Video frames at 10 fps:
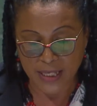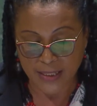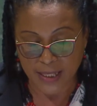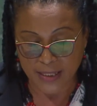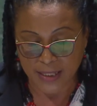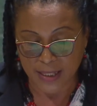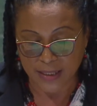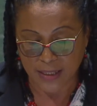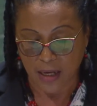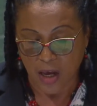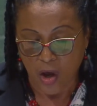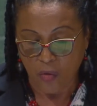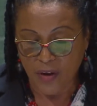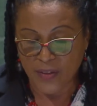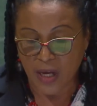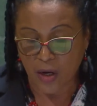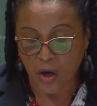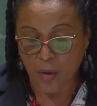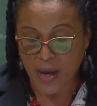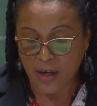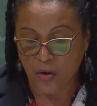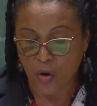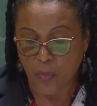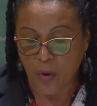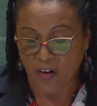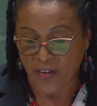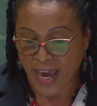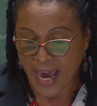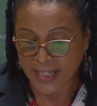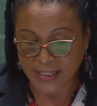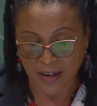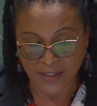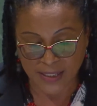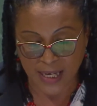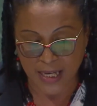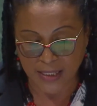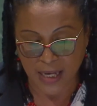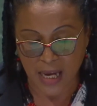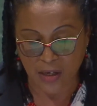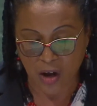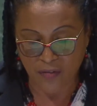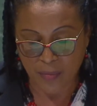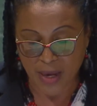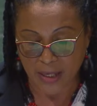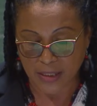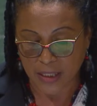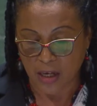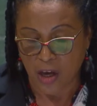diseases with the global group of heads of state and government